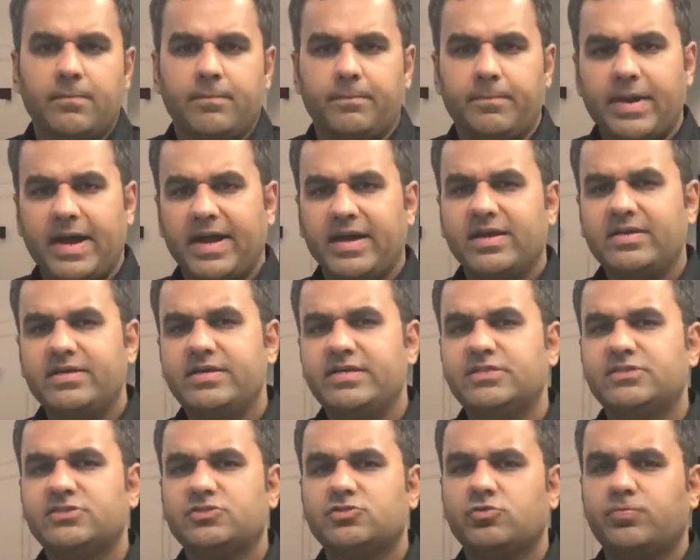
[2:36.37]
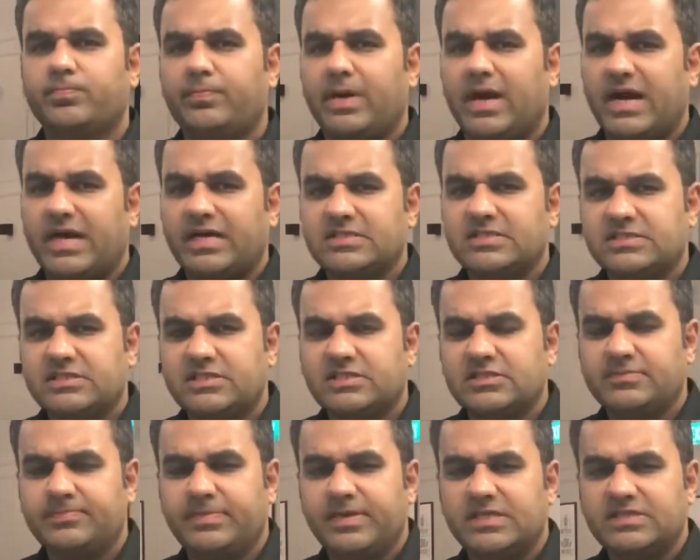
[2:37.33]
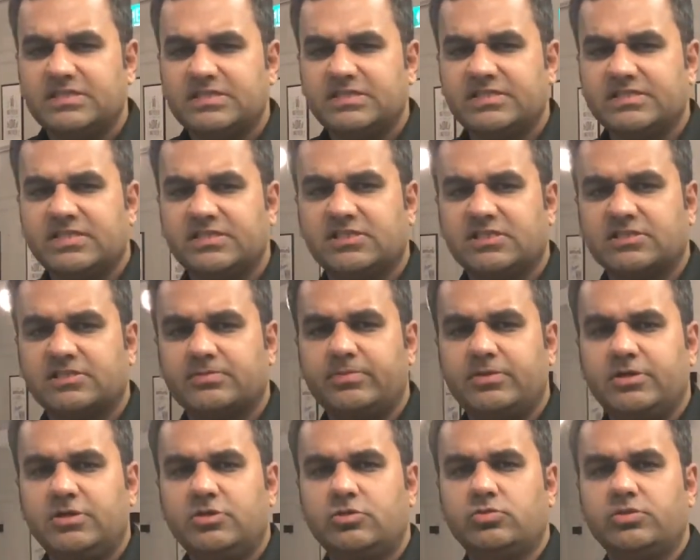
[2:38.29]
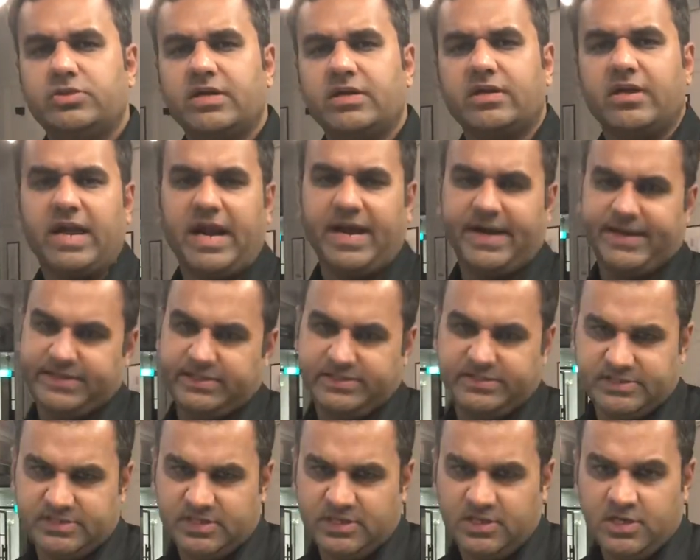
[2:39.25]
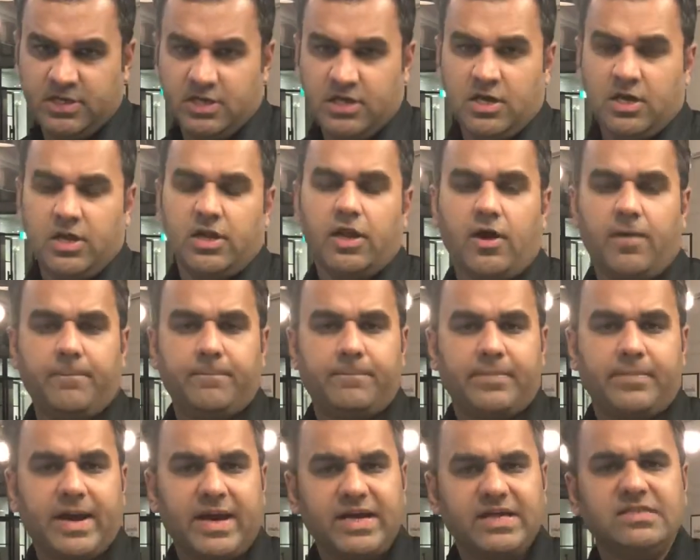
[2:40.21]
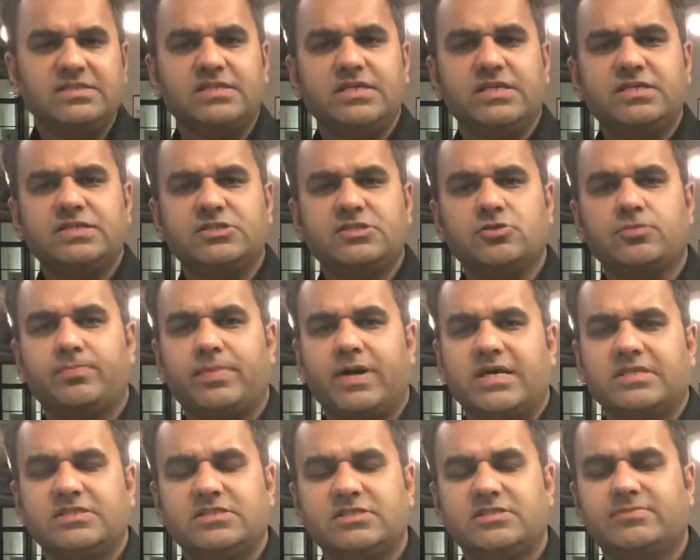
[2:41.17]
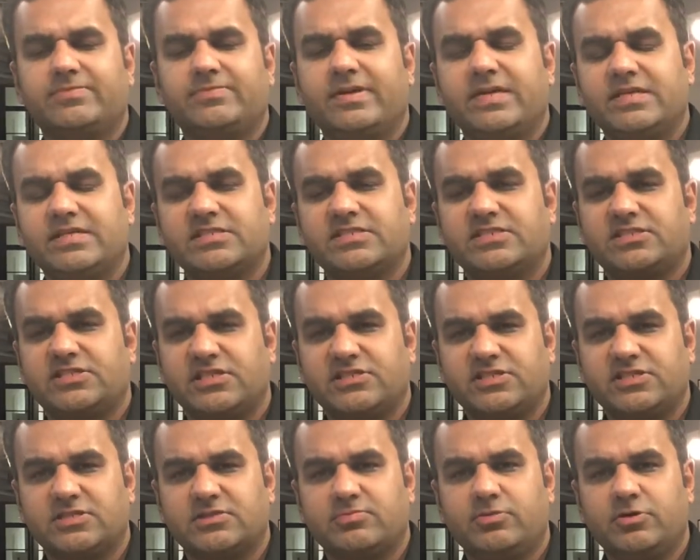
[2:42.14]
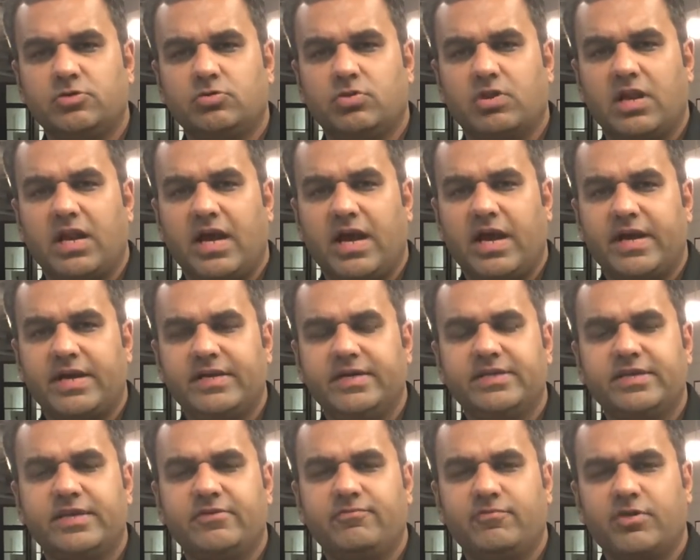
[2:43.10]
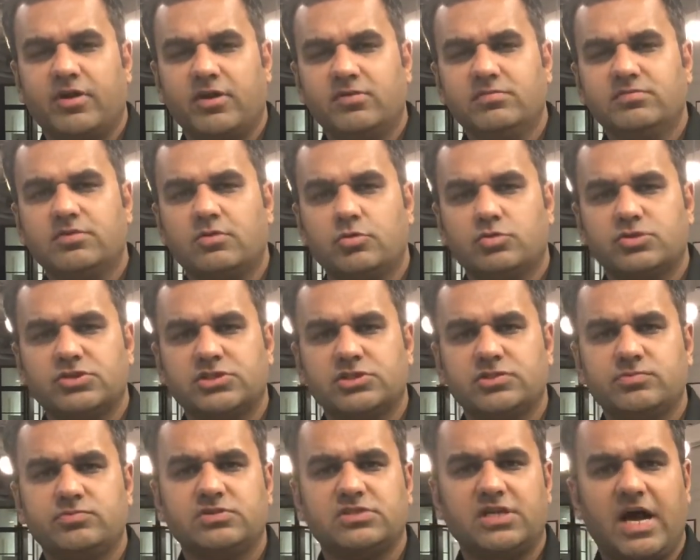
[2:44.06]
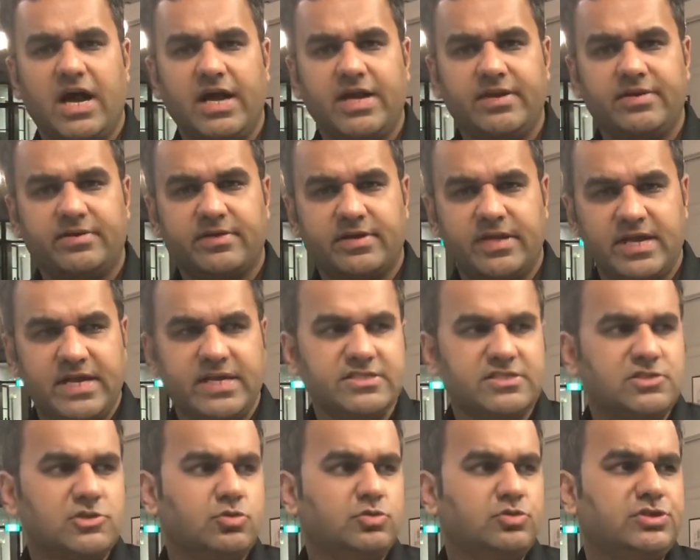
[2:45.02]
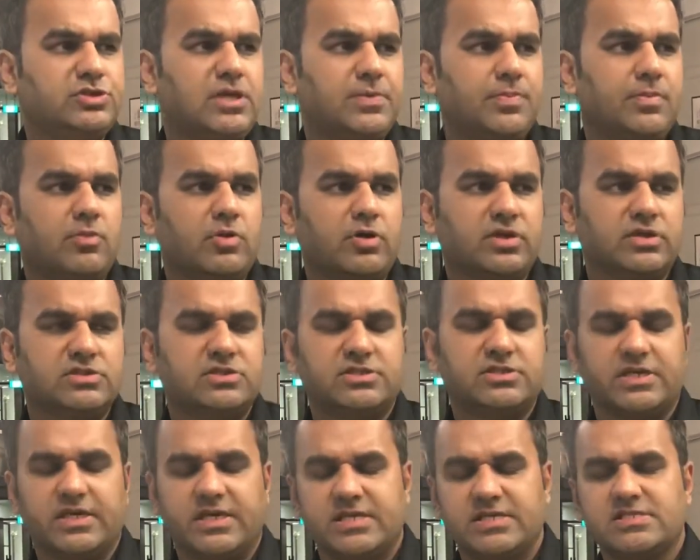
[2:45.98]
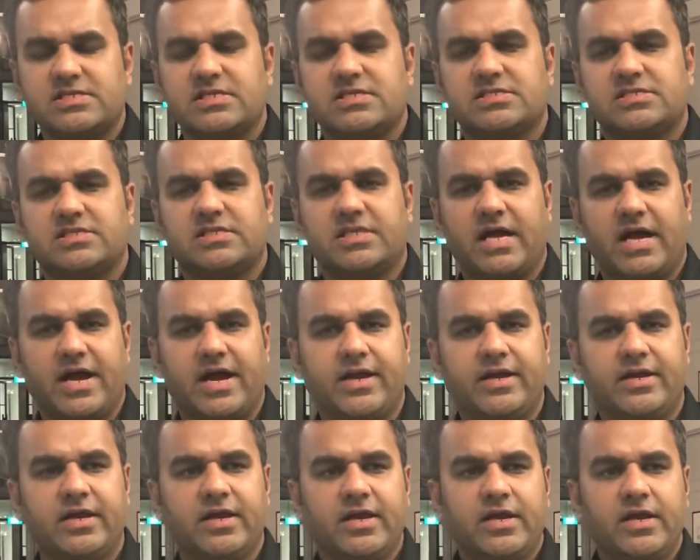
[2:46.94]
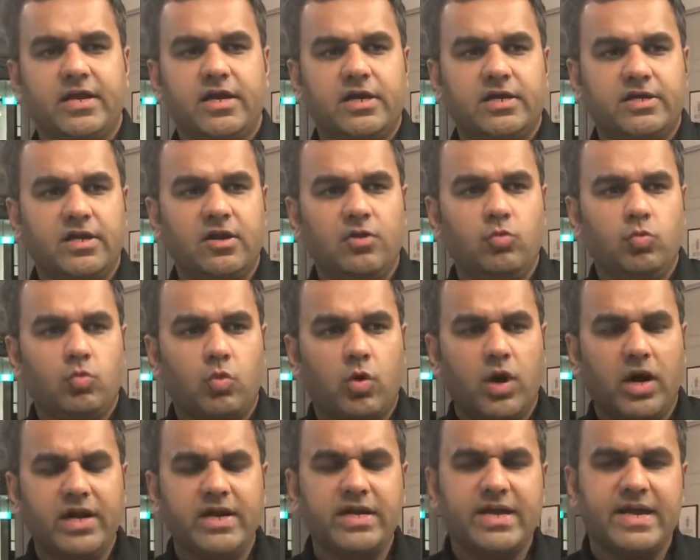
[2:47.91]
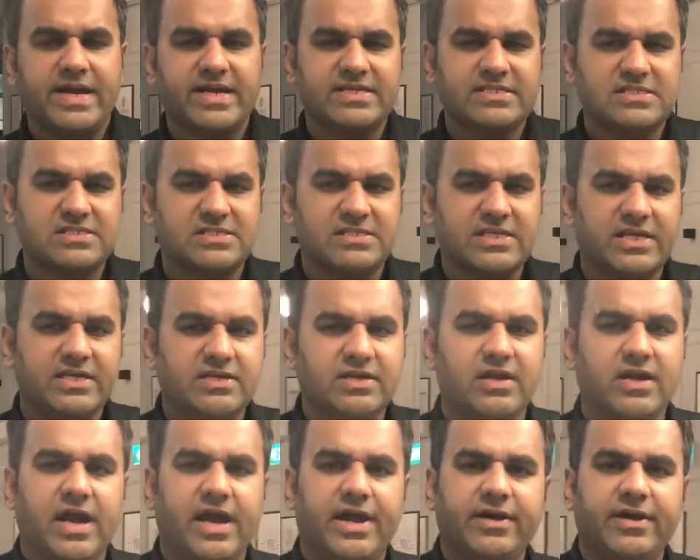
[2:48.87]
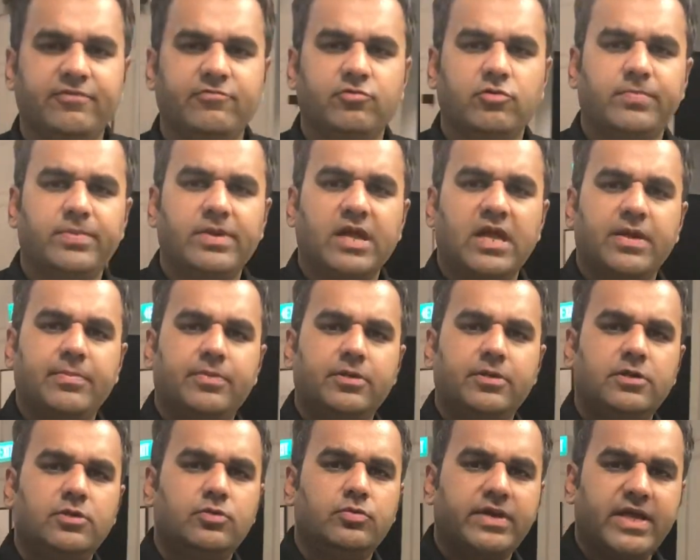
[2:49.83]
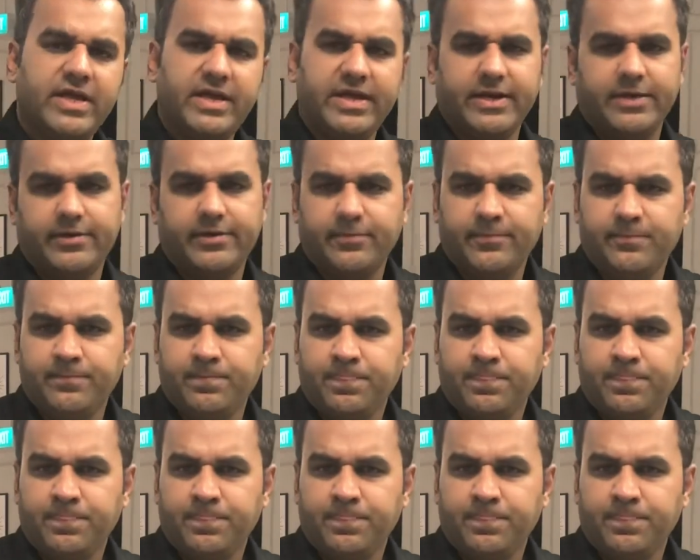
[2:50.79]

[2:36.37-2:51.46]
bank needs to pass this basis adjustment to their clients now banks needs to pass this basis adjustment to client then one of the questions which i raised to jp morgan chase is that till what extent client would be able to take it